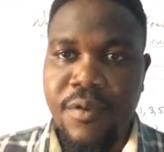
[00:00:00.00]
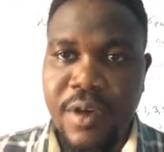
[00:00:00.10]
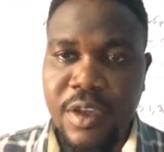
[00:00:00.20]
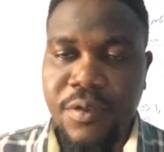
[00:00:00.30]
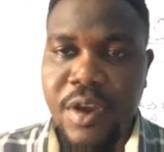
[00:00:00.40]

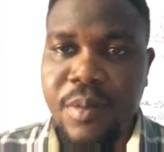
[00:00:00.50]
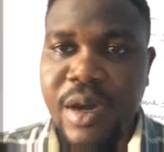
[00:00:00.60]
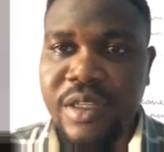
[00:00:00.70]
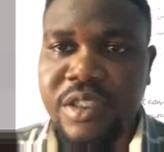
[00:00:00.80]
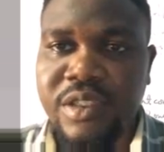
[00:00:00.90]
Thank you very
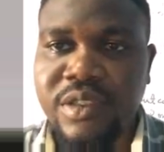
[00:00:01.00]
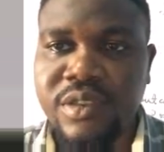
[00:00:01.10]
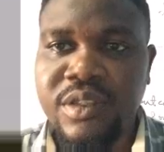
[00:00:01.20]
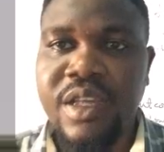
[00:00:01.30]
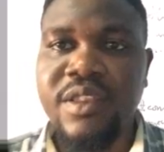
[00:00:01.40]

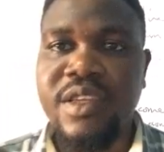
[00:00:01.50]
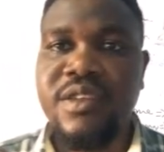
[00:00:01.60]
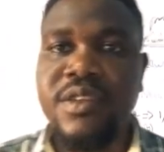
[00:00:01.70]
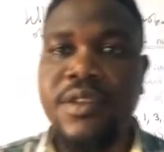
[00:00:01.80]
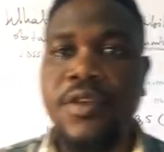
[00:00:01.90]
much. And
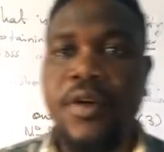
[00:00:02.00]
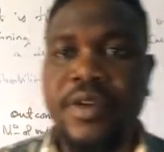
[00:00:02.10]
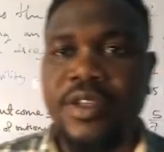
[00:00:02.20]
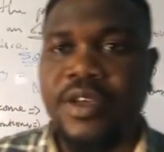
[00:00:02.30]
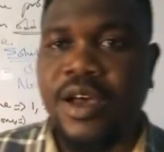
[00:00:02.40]
this is
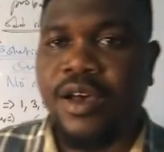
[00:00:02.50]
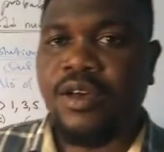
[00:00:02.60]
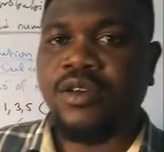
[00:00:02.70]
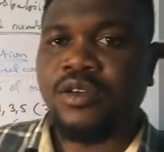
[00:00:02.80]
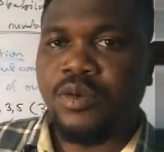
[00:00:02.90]

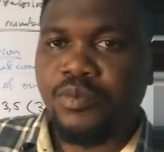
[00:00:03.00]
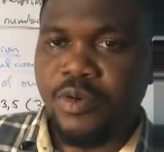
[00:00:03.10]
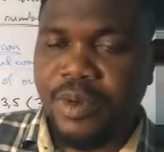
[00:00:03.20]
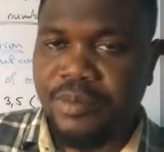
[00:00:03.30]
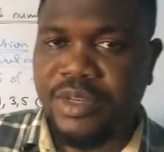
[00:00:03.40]
theoretical
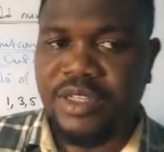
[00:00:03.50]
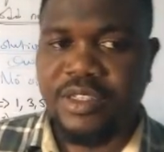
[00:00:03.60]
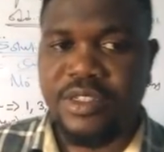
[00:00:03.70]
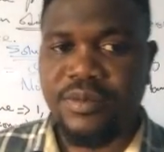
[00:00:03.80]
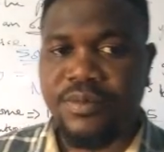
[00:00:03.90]

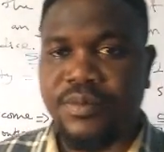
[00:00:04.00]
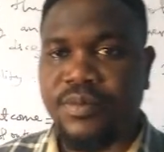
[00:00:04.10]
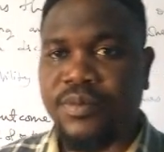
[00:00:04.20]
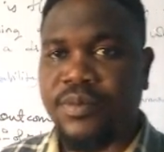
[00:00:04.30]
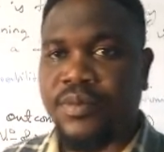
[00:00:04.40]
probability.
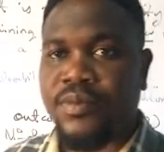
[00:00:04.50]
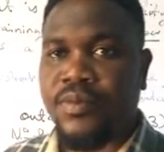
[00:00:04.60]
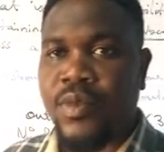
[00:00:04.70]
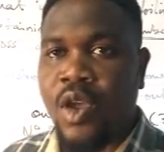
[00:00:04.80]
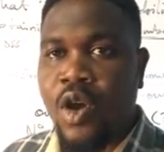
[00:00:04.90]

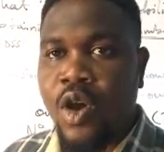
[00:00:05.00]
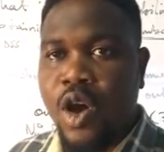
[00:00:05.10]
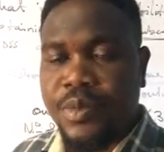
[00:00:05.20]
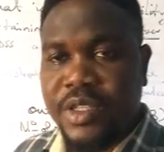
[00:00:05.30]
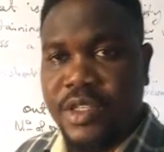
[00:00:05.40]

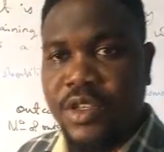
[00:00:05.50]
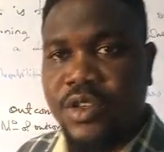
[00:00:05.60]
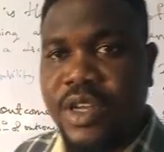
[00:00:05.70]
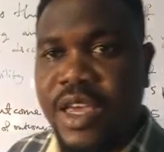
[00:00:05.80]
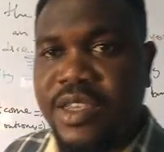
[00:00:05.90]
Hope to see
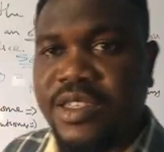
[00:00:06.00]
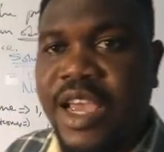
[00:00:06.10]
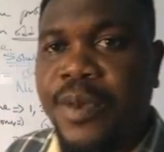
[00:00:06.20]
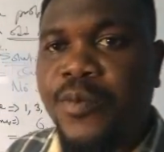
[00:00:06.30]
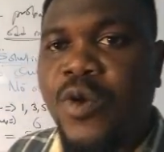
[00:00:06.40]
you next
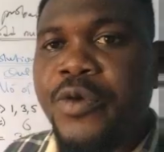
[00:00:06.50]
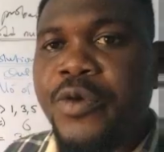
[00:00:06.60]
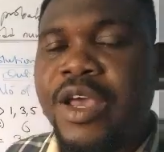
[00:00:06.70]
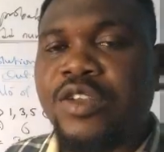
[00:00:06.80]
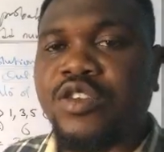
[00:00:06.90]
time
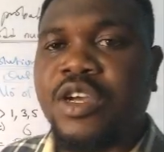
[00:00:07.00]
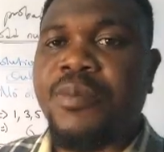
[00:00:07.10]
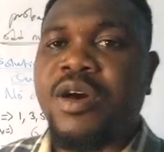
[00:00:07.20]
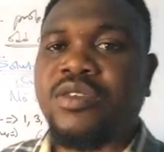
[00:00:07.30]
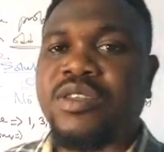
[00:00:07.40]
we can talk
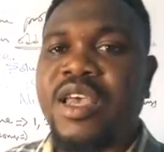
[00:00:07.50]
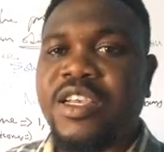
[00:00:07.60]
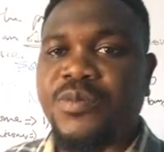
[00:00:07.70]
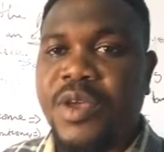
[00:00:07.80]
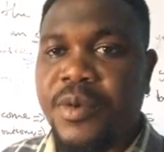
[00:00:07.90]
about
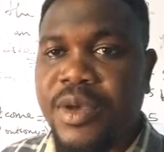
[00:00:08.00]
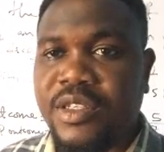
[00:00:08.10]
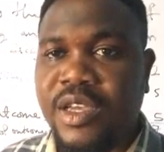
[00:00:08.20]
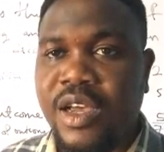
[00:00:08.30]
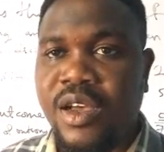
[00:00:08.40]

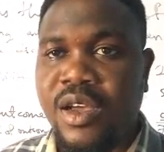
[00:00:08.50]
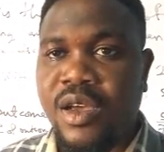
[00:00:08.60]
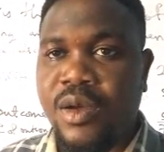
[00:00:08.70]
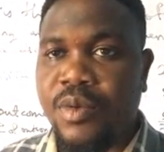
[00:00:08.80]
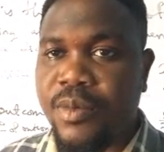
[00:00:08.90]
experimental
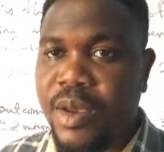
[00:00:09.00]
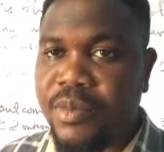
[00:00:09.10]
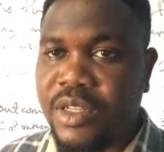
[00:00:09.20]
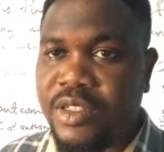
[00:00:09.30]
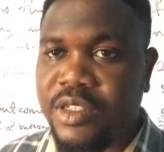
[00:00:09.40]

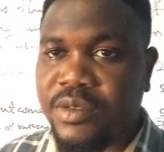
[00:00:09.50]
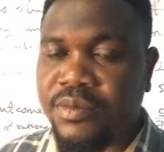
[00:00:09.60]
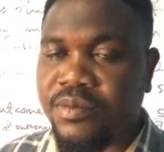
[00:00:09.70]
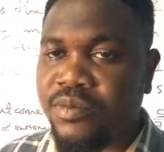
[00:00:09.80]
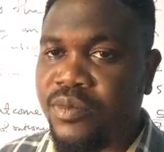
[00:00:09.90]
probability.
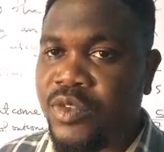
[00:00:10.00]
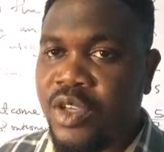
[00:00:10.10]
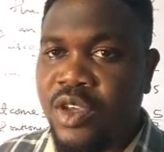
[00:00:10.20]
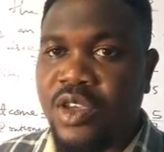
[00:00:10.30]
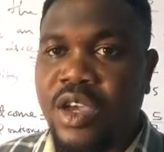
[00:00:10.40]

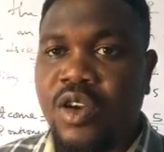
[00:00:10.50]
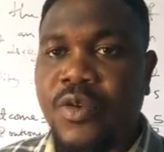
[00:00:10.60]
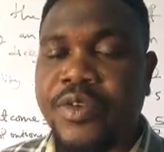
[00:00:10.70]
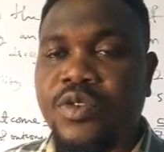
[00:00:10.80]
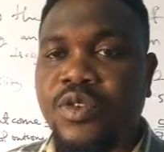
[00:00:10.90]
You can
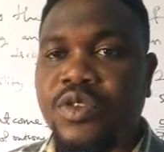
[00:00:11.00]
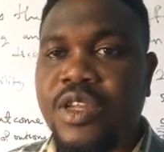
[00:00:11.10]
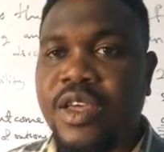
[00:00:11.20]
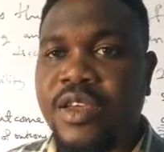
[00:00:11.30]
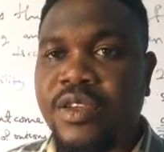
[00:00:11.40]
always go to
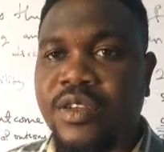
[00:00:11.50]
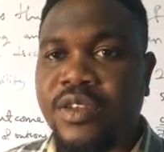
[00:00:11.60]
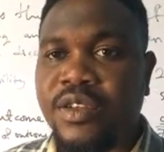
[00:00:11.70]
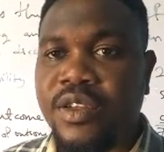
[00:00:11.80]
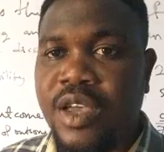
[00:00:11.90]
the
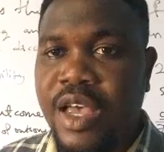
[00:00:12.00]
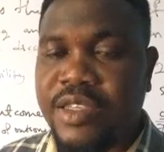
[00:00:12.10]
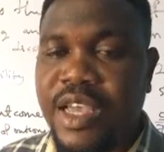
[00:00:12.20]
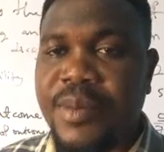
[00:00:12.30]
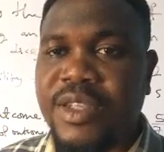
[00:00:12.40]

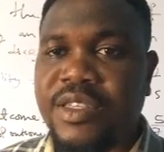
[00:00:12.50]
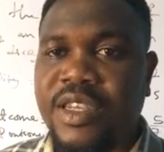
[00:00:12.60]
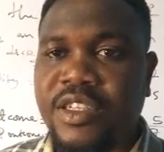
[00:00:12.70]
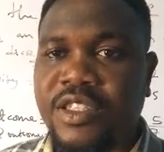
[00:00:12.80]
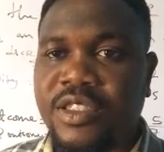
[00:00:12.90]
assignment
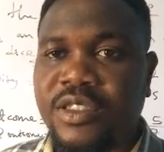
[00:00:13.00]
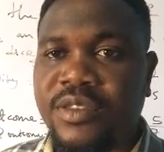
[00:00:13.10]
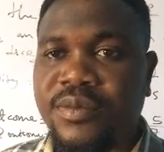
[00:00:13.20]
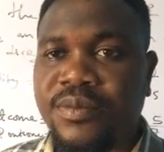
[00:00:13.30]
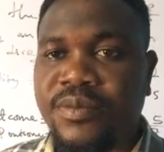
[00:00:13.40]
section,
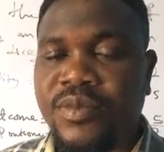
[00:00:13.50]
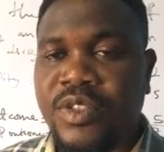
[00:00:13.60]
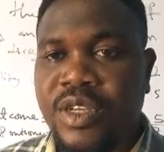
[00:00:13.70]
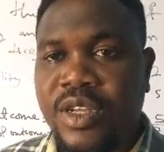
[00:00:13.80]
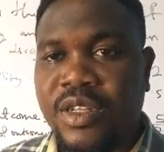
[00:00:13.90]

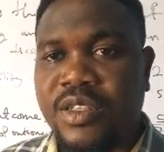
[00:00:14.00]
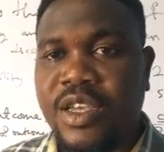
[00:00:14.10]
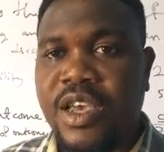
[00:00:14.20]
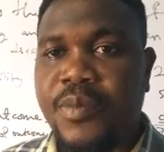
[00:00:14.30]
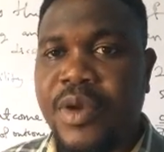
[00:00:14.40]

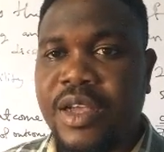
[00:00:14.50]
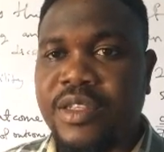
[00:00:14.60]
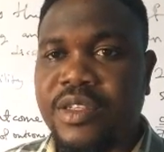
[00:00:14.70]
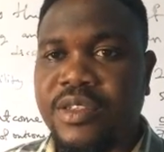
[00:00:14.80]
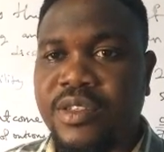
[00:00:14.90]
take a
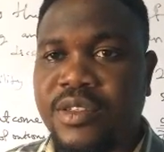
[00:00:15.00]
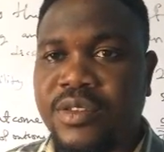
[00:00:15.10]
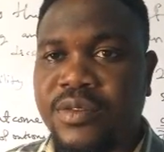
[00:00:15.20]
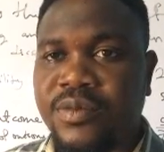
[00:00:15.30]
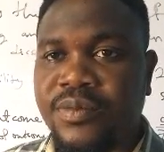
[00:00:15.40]
practice,
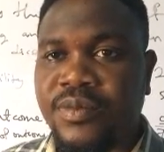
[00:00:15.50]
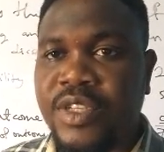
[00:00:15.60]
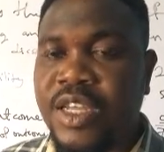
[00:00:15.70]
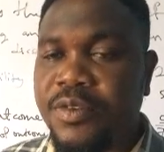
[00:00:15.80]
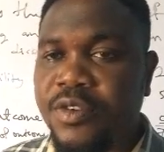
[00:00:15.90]

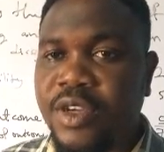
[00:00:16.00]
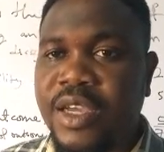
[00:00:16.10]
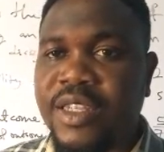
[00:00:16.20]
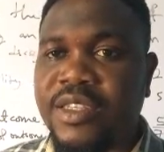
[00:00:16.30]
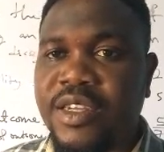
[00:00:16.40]
and if you
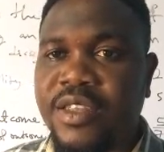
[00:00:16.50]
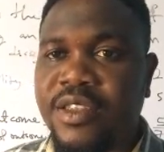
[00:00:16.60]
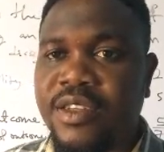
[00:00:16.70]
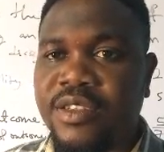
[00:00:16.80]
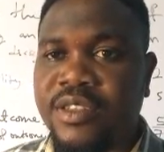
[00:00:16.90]
don't get
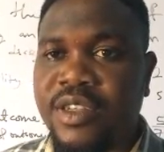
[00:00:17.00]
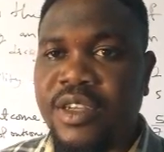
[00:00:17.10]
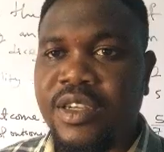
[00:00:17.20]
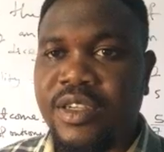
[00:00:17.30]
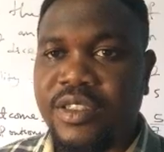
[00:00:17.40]
anything,
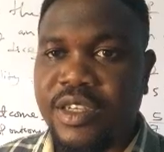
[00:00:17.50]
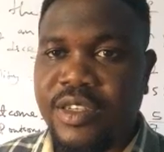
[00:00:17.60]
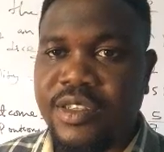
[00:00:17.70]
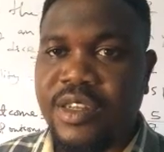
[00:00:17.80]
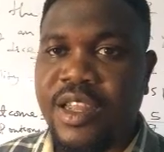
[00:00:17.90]

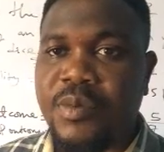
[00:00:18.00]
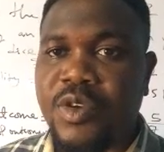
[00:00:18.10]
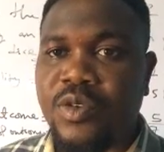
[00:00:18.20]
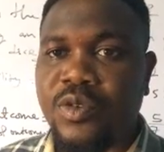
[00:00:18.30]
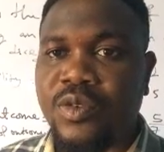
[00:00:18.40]
just let
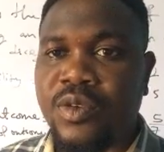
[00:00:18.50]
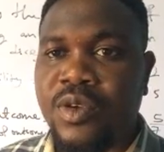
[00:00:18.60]
me know.